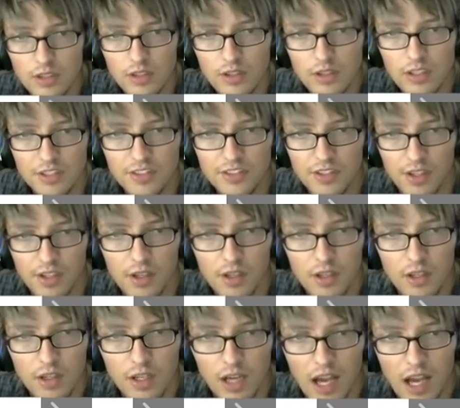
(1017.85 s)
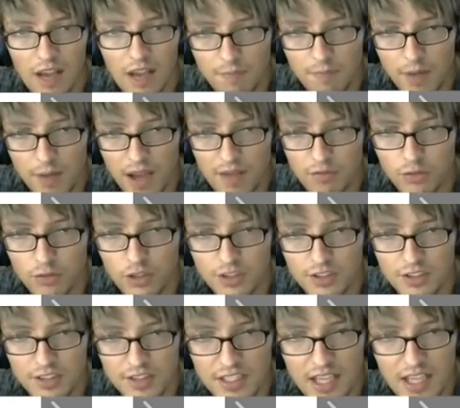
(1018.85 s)
Listen, I've
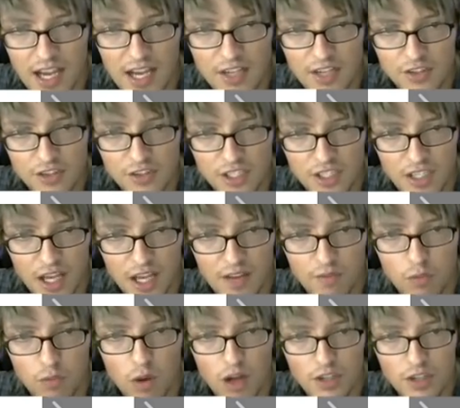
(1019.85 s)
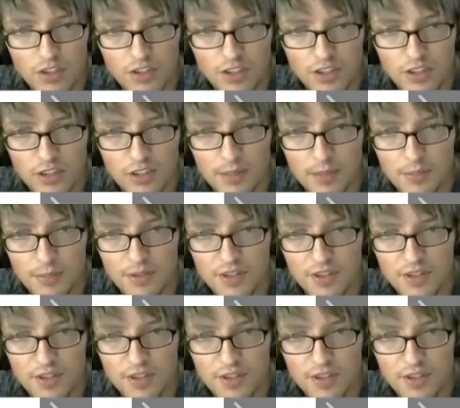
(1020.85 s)
looked at the IG, I've watched the clips.